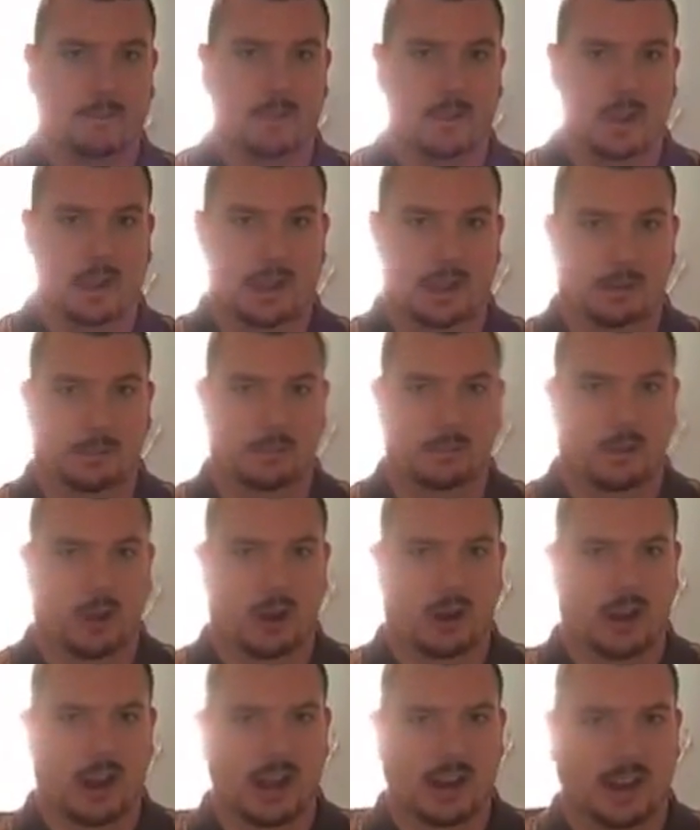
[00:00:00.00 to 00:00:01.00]

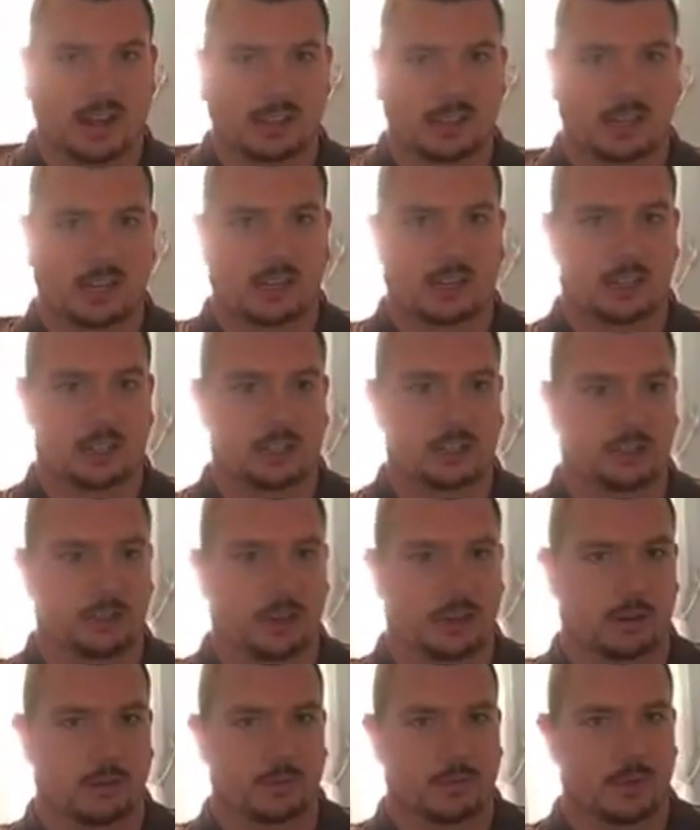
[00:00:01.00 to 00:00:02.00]
are not necessarily
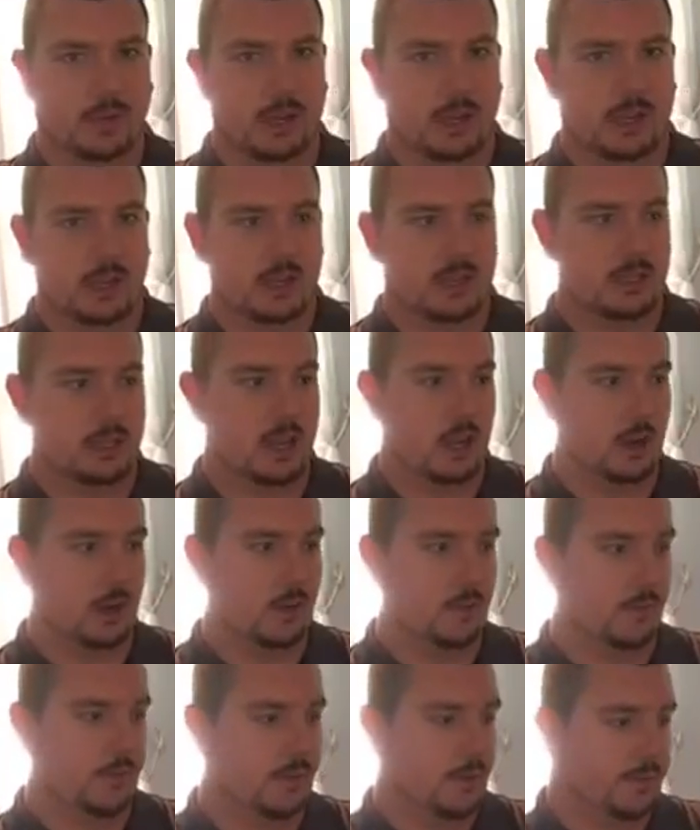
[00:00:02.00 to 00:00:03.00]
true.
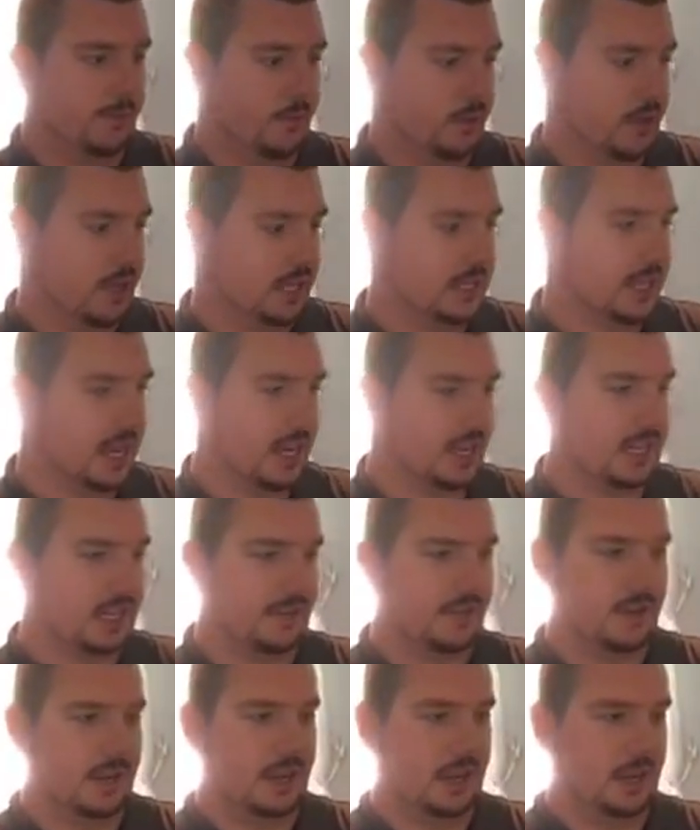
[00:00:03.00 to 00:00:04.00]
So for this
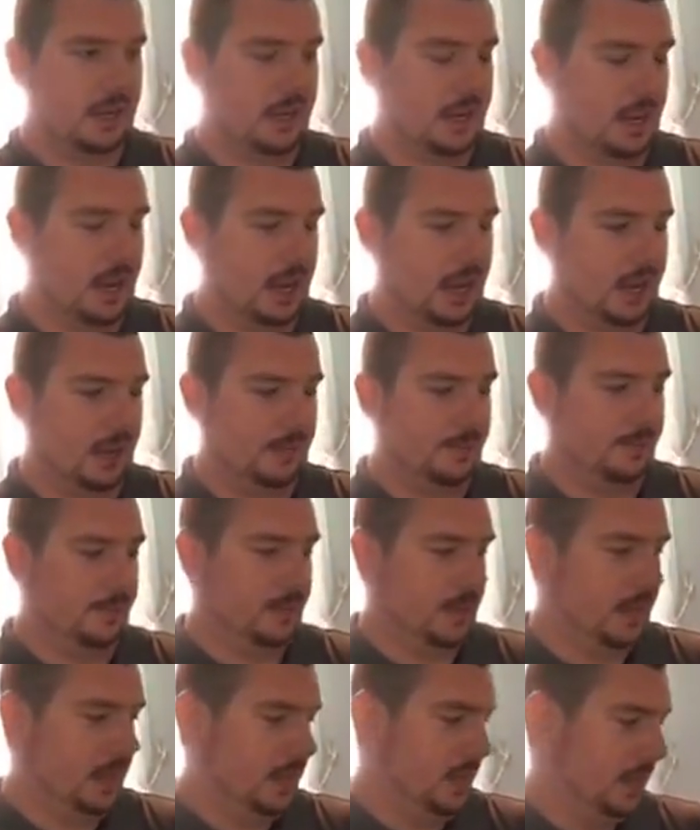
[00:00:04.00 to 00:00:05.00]
activity,
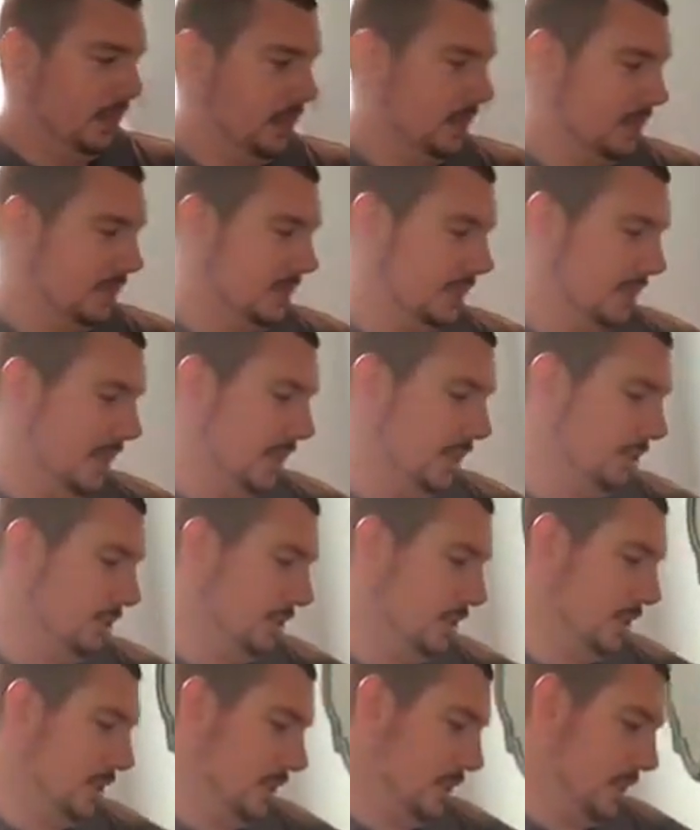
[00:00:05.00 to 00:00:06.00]
this is
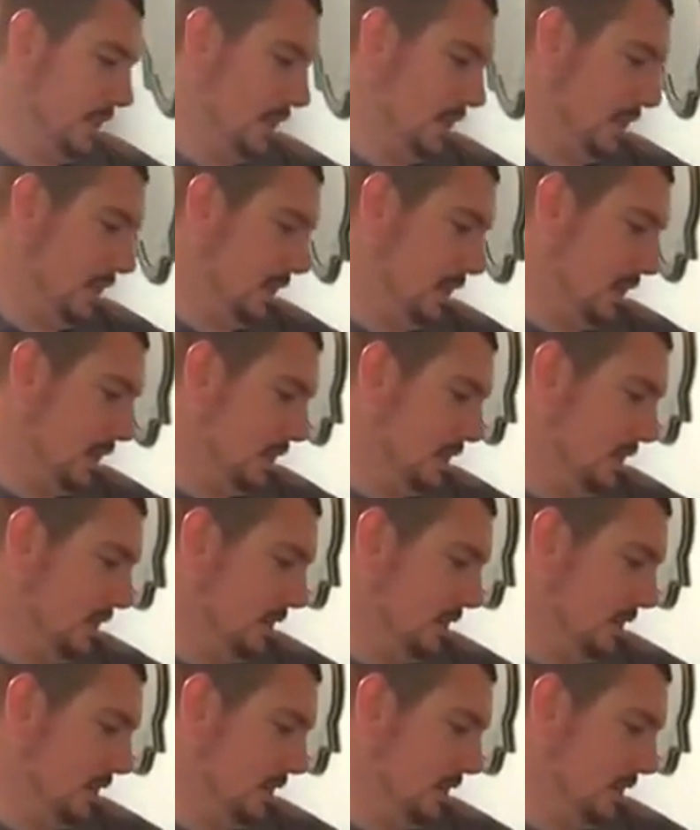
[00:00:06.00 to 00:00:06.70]
actually the